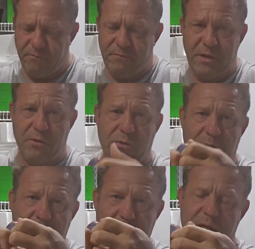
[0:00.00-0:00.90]

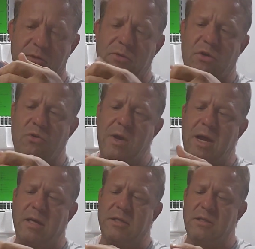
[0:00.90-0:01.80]
fill in the
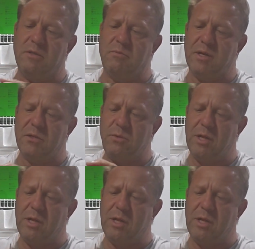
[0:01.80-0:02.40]
cracks as best